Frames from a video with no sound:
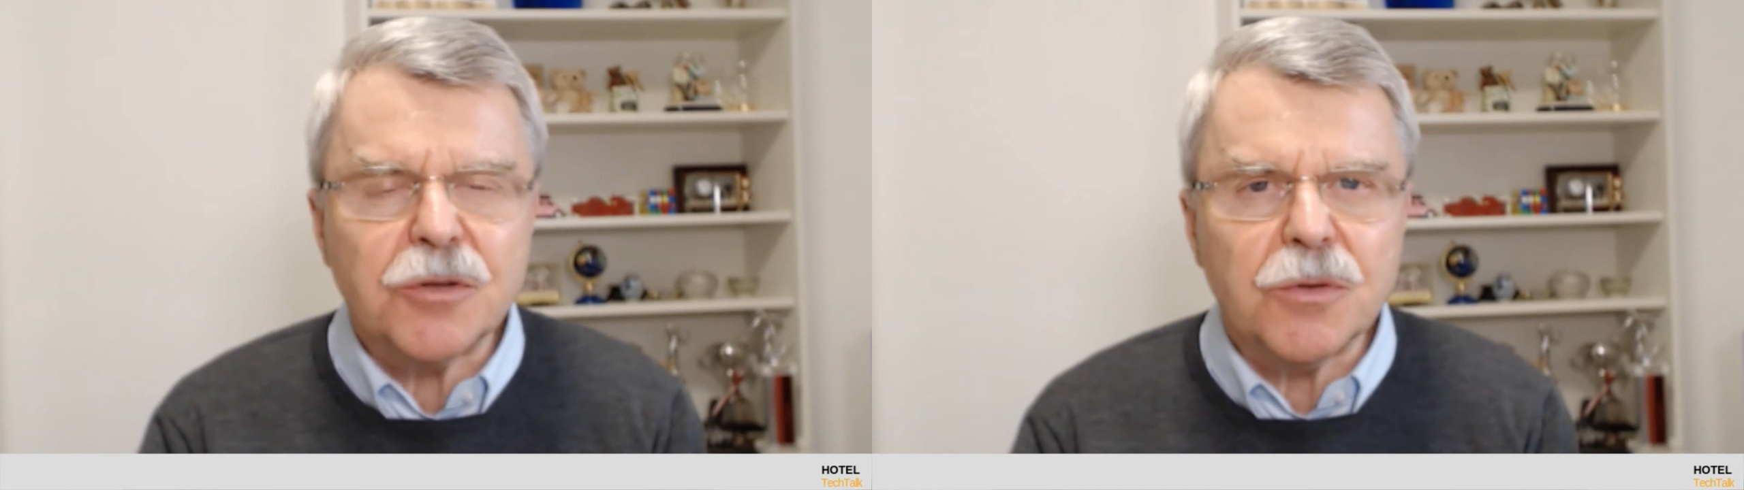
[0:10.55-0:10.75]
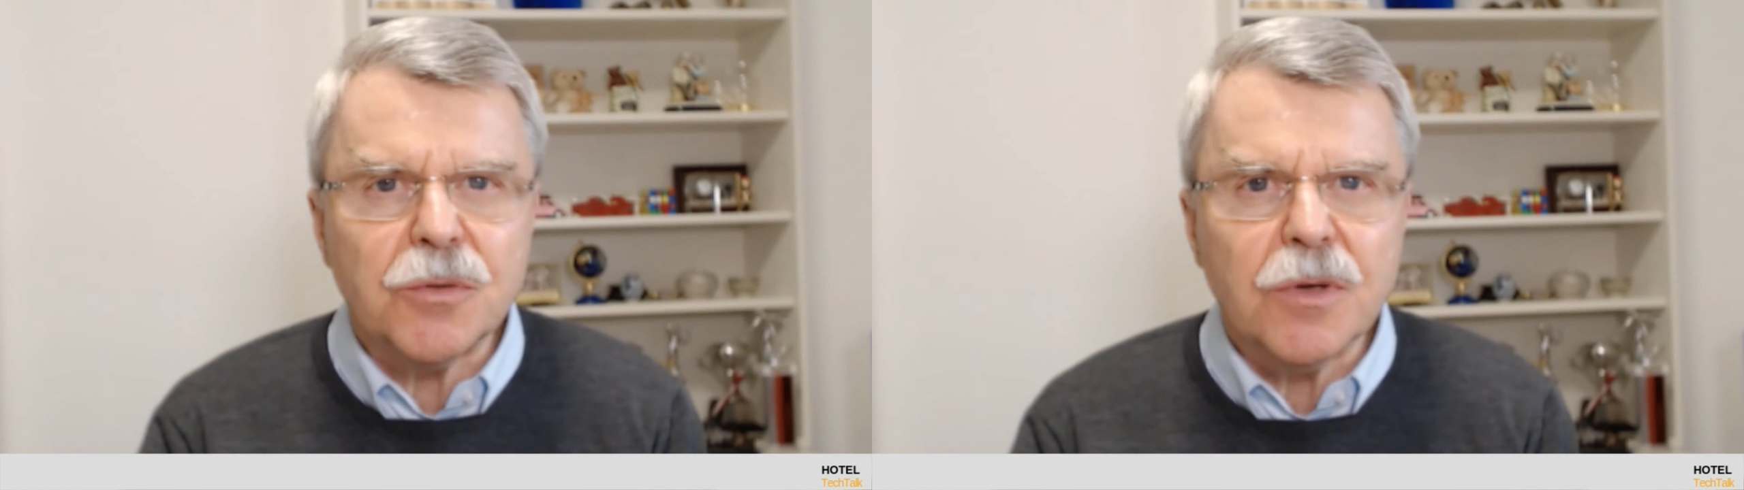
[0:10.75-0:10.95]

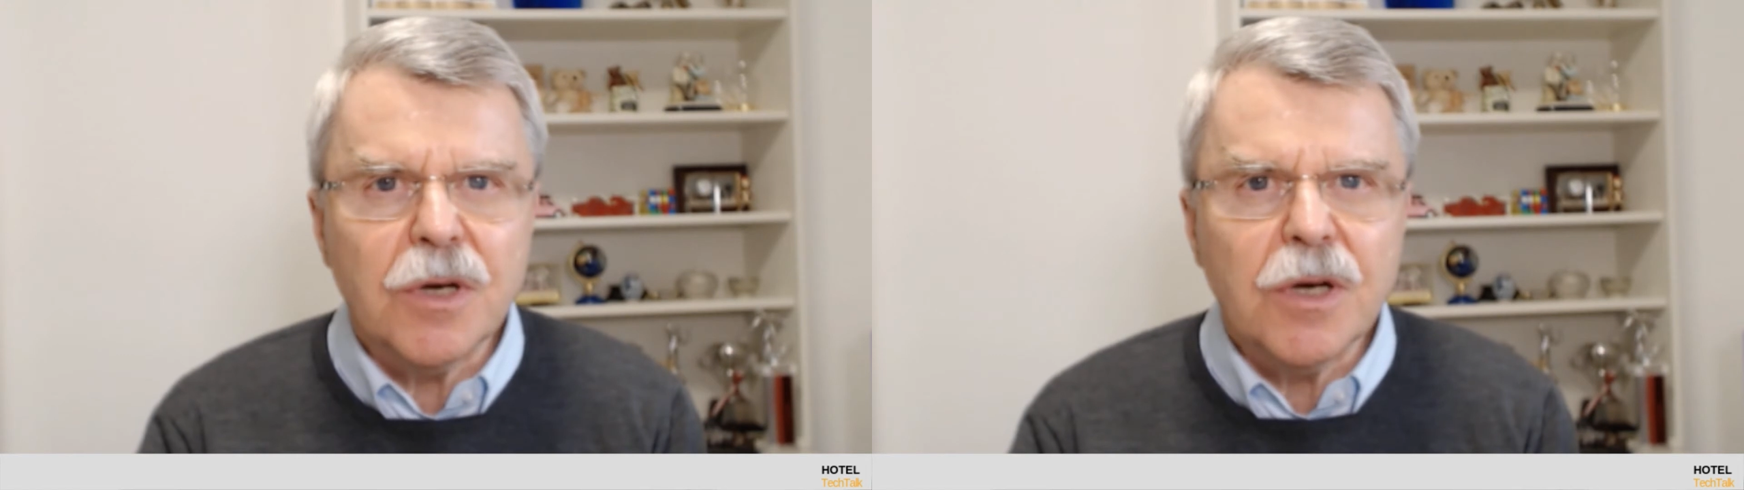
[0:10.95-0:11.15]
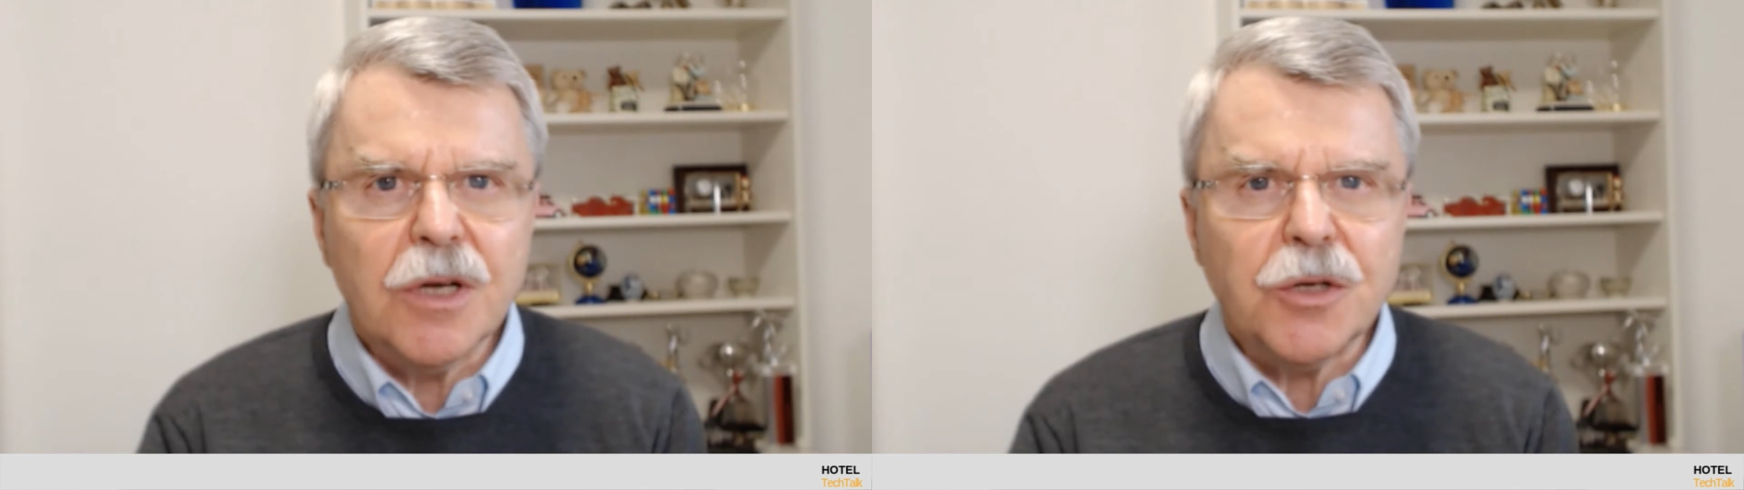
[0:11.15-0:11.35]
to
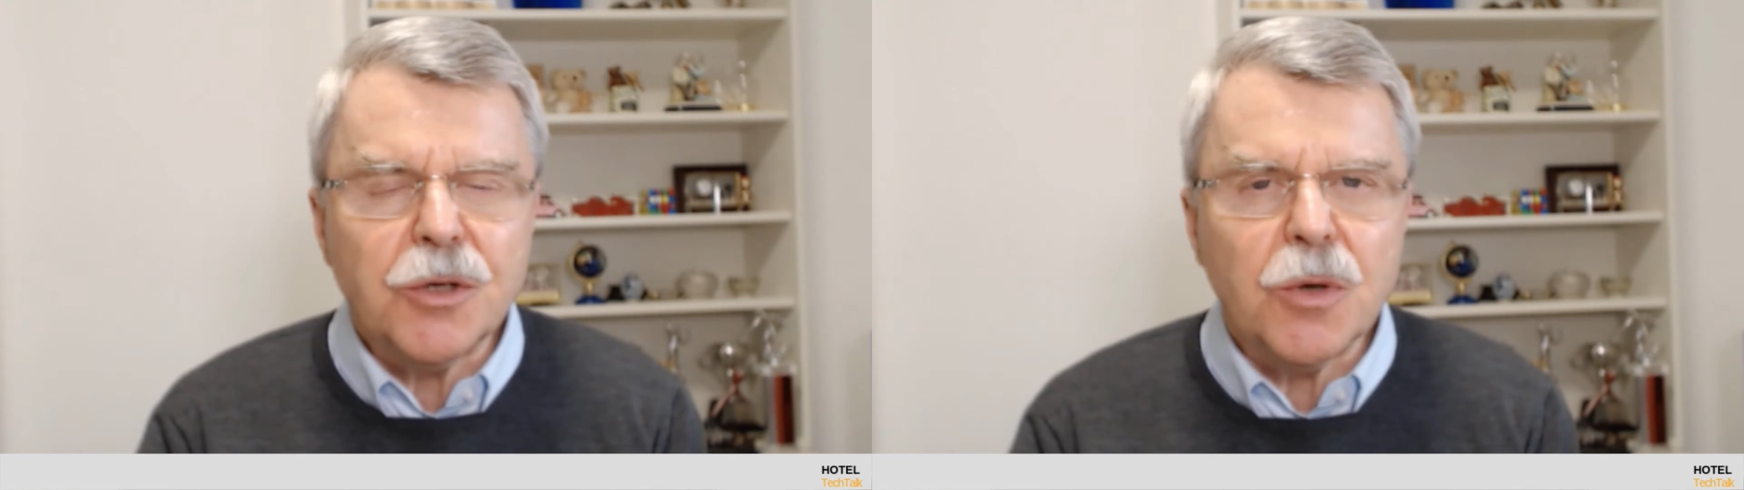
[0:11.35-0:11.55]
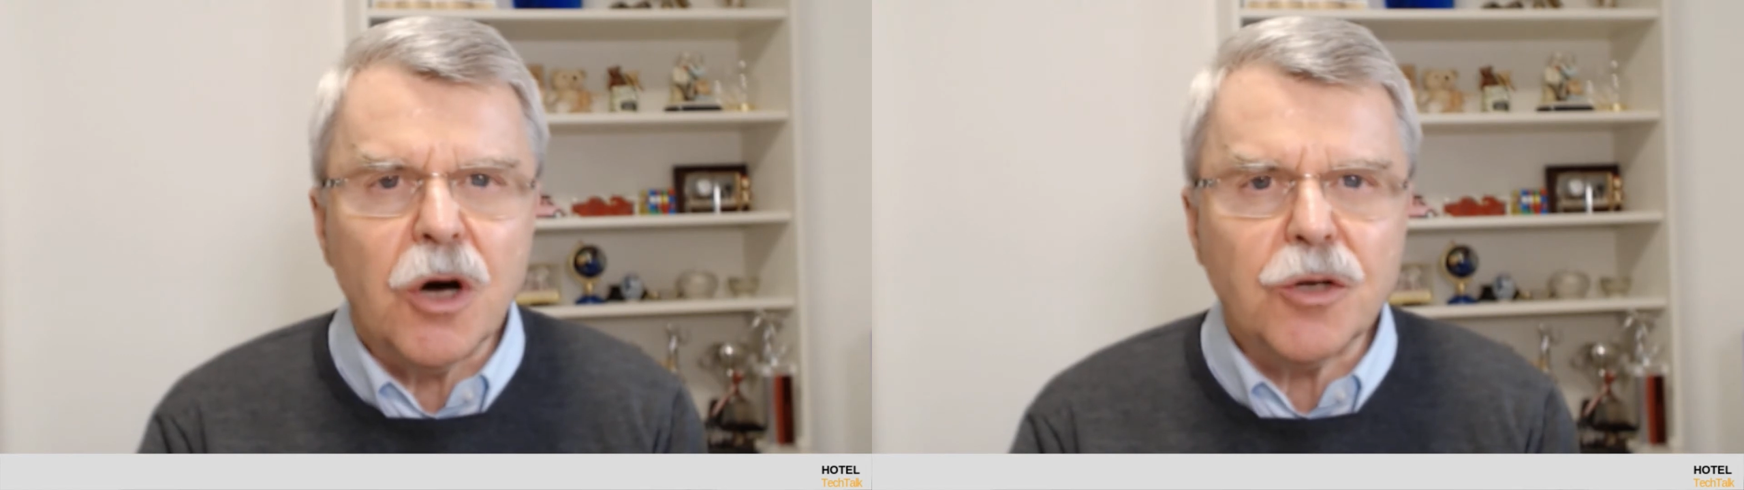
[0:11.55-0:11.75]

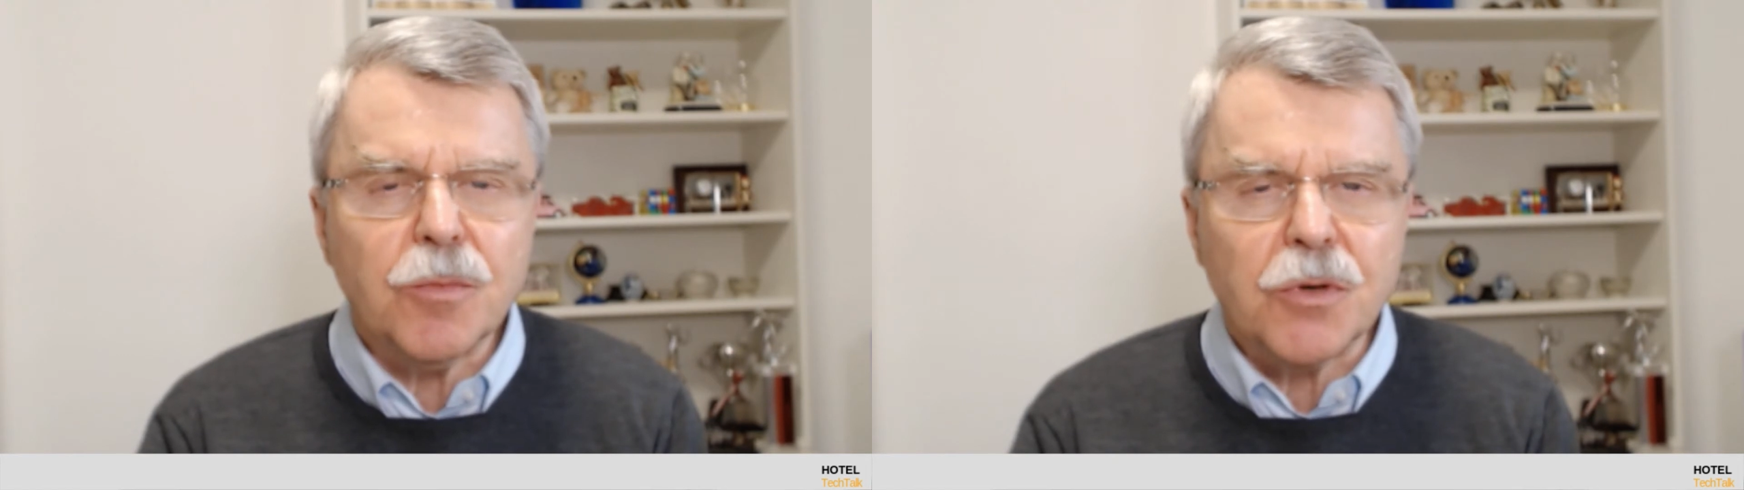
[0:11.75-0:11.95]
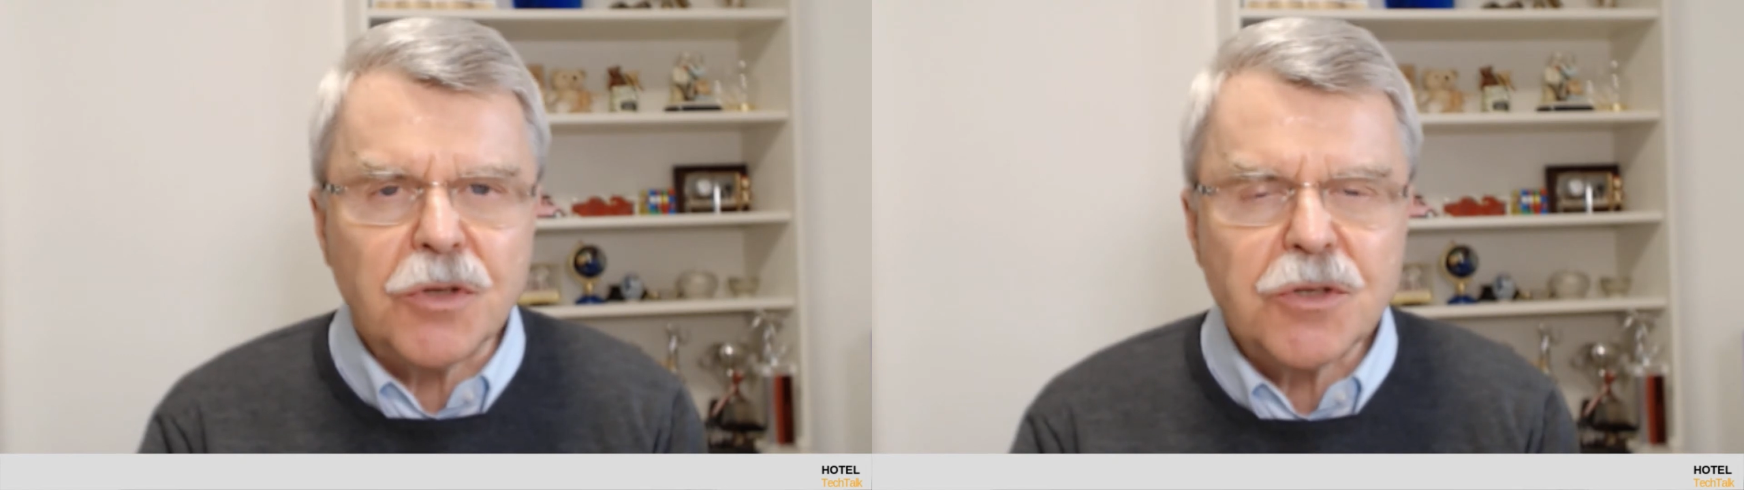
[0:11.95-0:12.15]
new
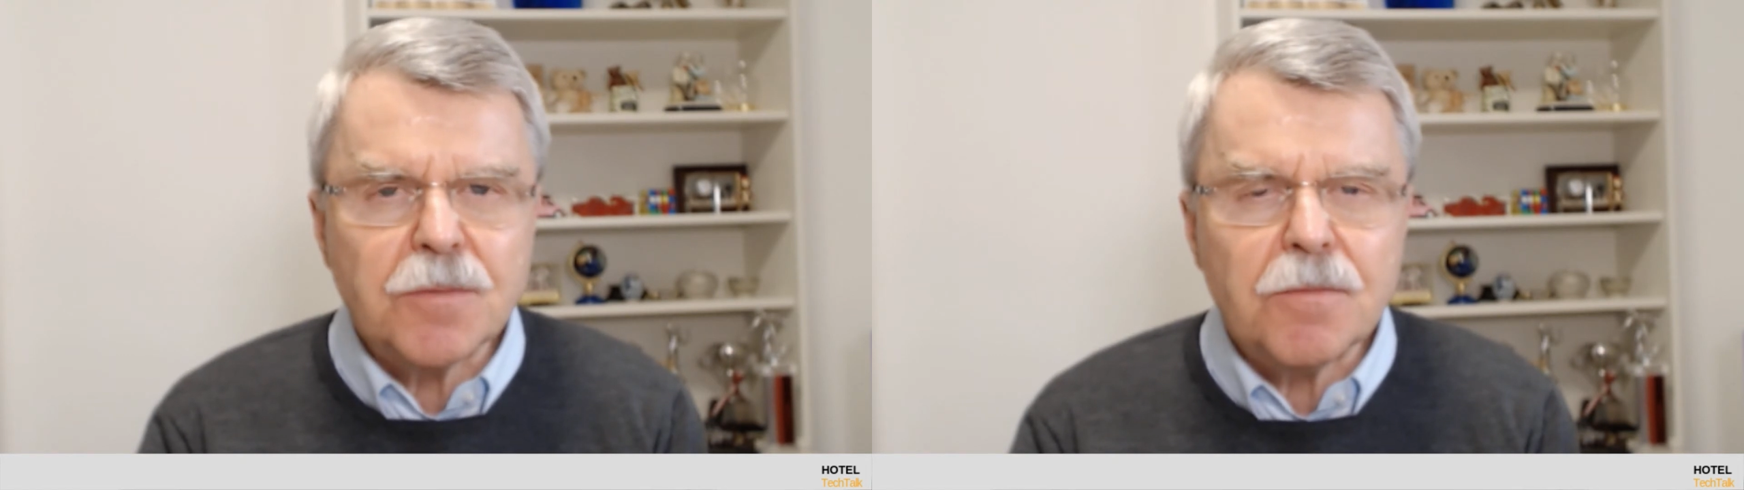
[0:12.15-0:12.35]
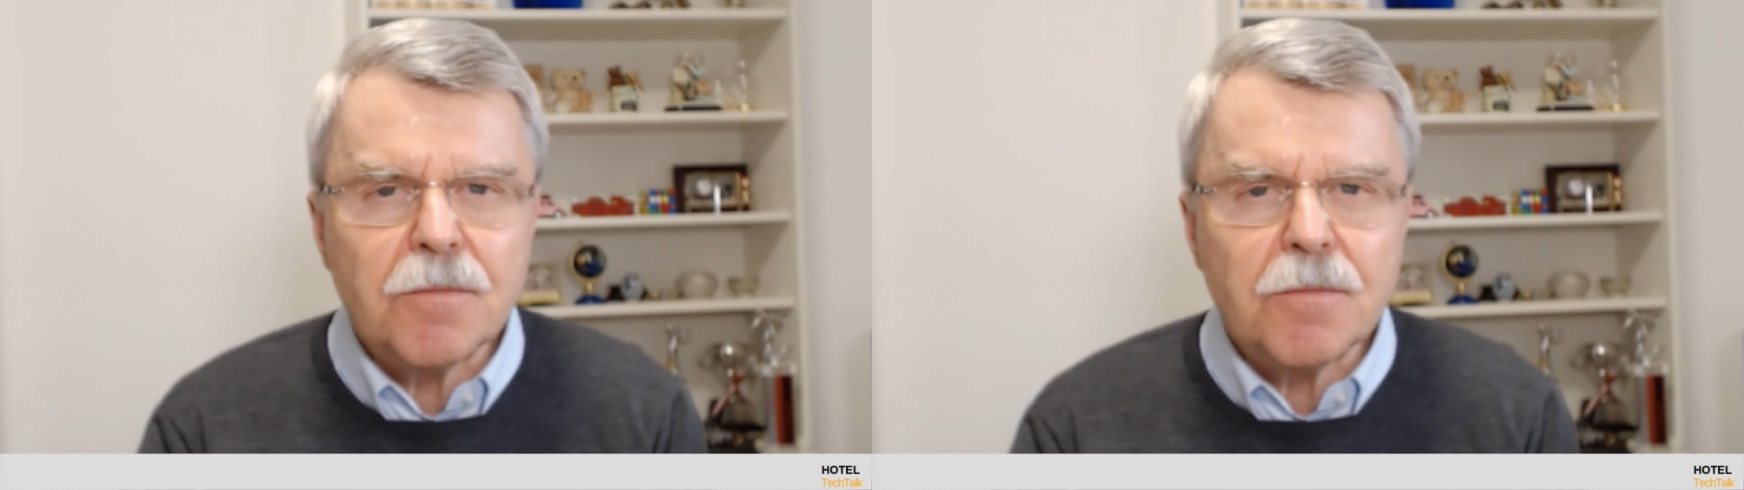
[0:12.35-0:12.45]
onboards?